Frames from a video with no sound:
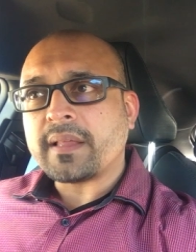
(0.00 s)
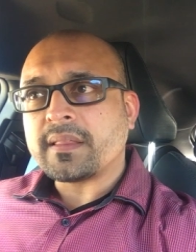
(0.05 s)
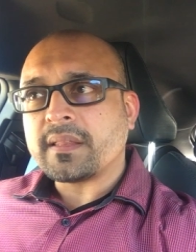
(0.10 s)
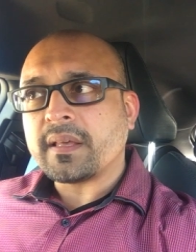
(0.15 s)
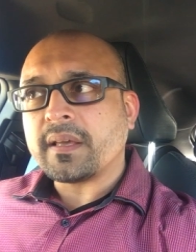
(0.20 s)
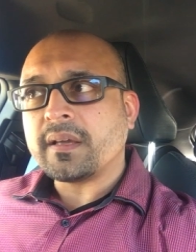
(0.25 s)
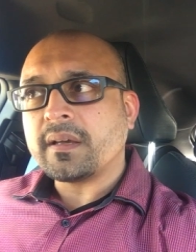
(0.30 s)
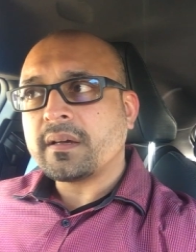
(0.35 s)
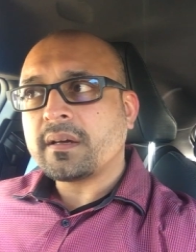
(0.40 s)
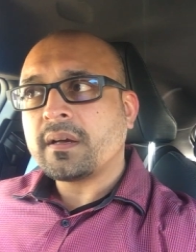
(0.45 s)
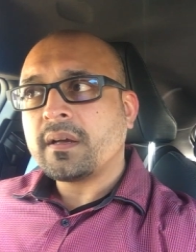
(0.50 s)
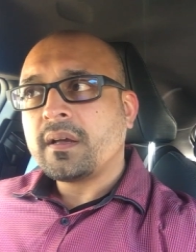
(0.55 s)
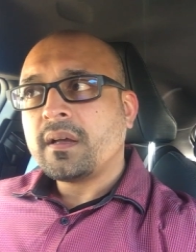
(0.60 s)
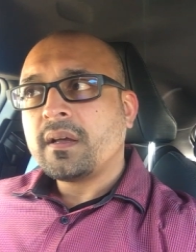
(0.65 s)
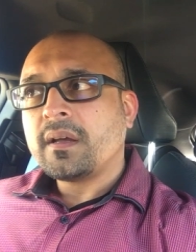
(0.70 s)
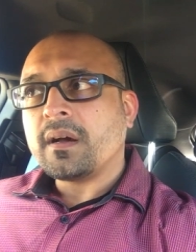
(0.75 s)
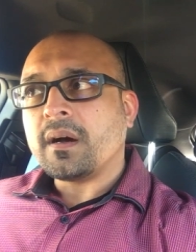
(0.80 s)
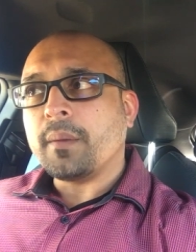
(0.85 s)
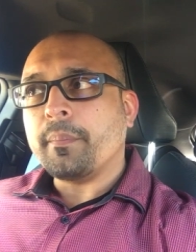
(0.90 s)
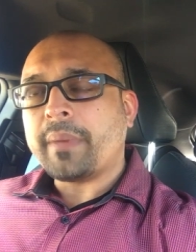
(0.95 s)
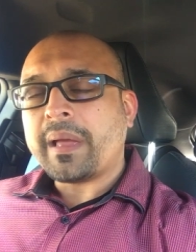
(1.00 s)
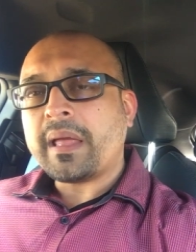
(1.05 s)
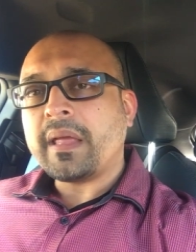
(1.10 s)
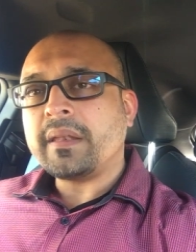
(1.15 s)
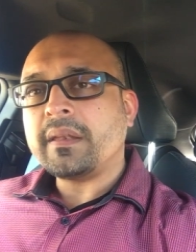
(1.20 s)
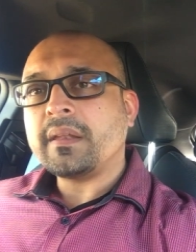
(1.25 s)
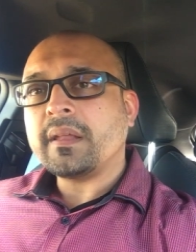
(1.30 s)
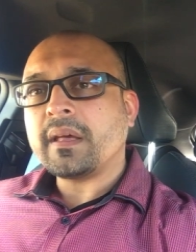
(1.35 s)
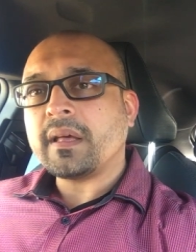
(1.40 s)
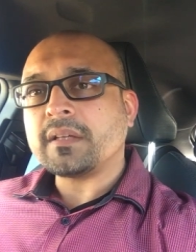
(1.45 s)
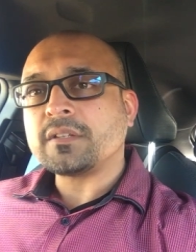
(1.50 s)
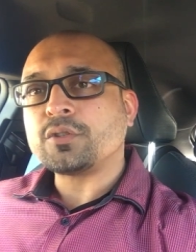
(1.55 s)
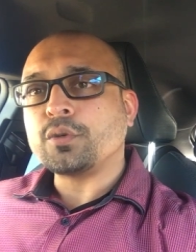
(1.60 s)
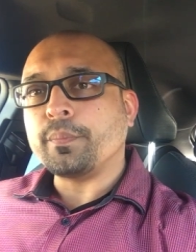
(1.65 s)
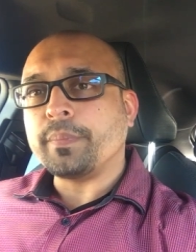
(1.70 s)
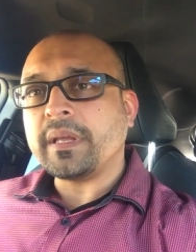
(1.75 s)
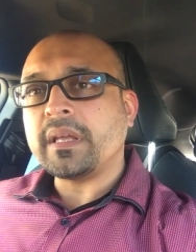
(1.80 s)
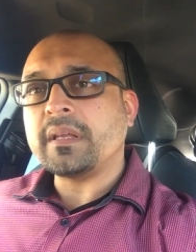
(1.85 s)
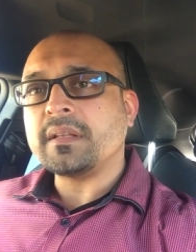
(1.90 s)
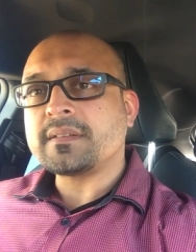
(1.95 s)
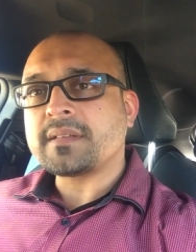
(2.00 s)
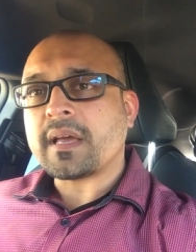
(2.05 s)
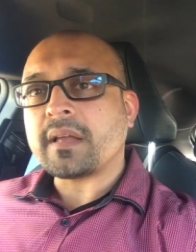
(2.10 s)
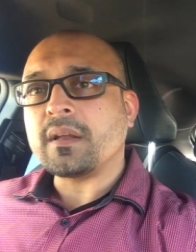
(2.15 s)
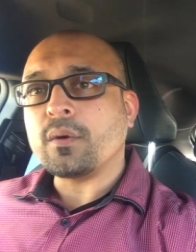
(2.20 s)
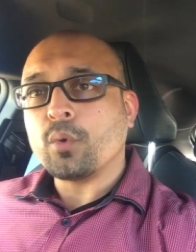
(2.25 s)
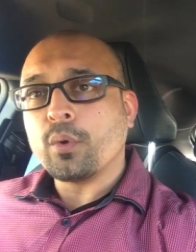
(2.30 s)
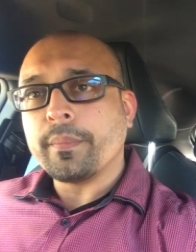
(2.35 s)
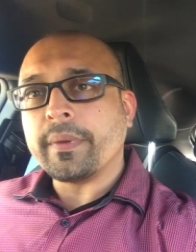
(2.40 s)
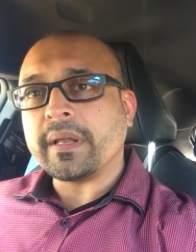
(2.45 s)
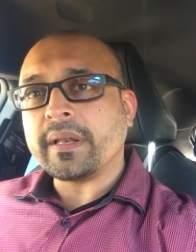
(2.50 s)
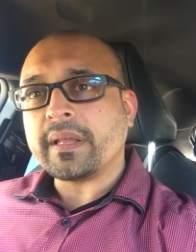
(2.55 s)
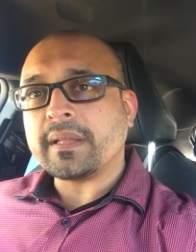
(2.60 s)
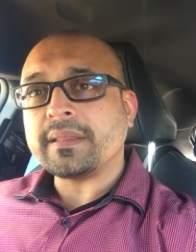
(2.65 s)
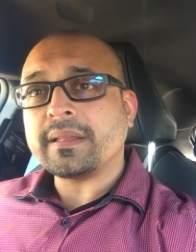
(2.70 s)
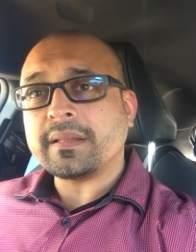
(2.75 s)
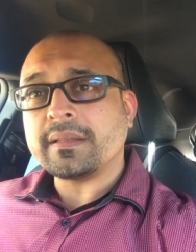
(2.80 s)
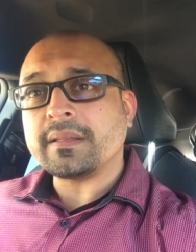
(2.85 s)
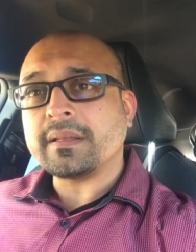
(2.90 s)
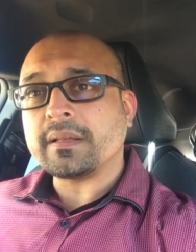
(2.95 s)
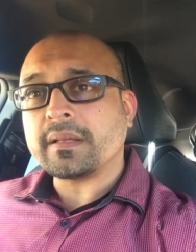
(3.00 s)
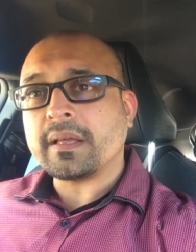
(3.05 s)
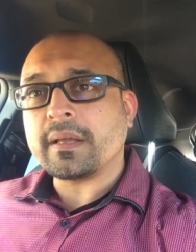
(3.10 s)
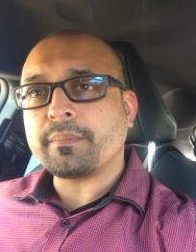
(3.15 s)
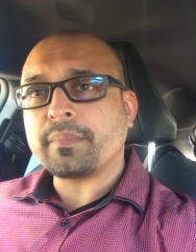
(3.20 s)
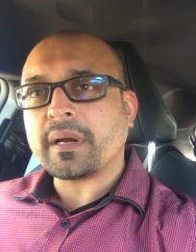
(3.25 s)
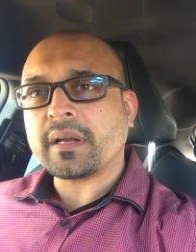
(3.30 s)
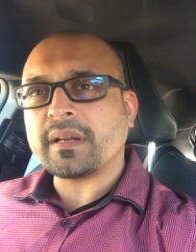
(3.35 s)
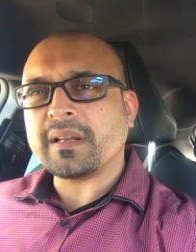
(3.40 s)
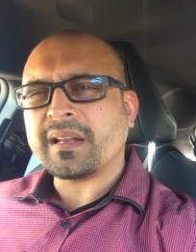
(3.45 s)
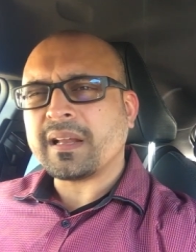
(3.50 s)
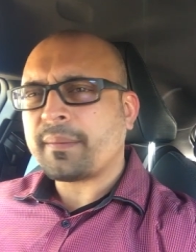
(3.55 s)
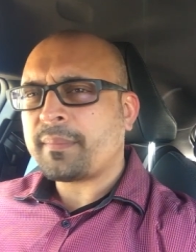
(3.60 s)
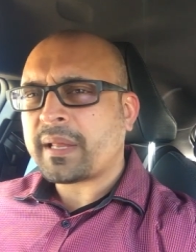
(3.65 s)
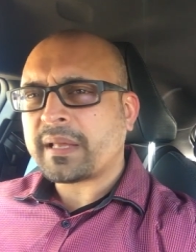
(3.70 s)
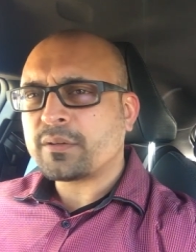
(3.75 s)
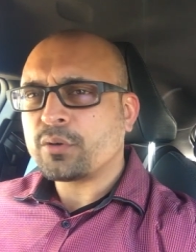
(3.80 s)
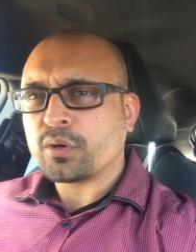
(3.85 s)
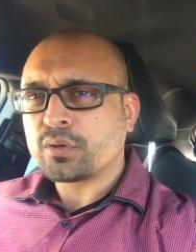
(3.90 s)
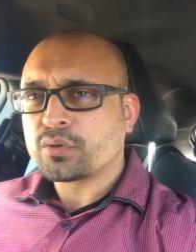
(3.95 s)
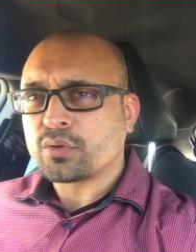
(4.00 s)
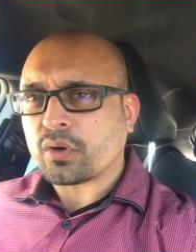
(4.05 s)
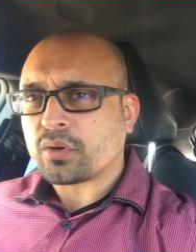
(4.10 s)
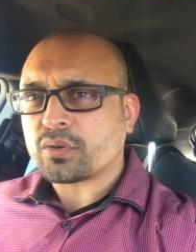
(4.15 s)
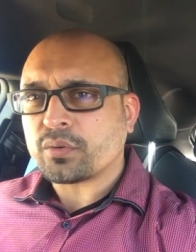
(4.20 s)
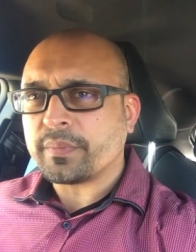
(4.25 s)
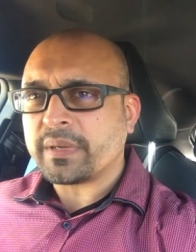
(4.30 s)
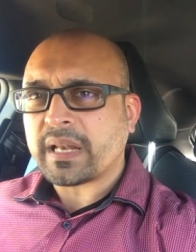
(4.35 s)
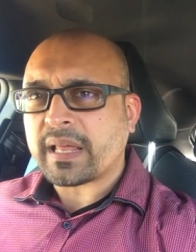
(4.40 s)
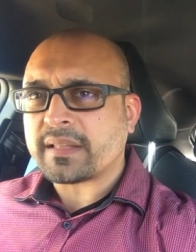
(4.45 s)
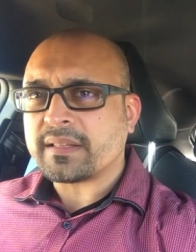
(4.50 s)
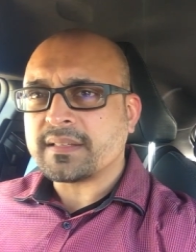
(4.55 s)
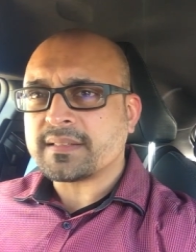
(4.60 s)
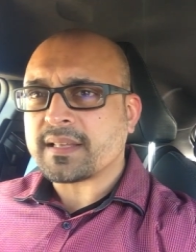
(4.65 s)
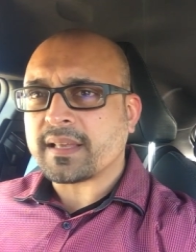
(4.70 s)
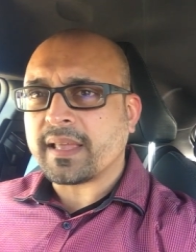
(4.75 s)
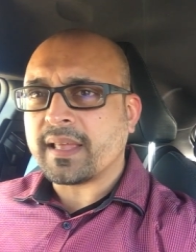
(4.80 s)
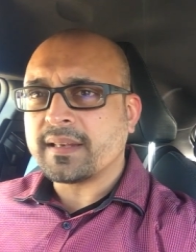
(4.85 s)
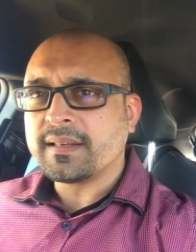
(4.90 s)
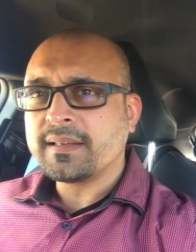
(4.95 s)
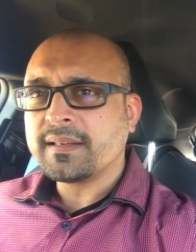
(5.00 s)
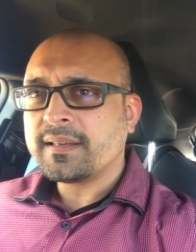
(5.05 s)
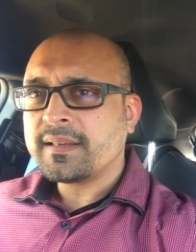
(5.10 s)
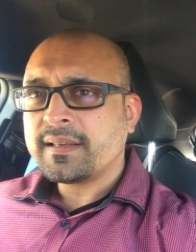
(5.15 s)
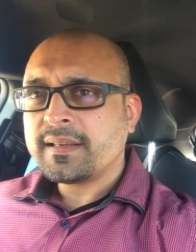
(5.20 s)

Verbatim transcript: I think a man has to pee inside a woman and then they get pregnant. I'm like, don't talk to me like this again.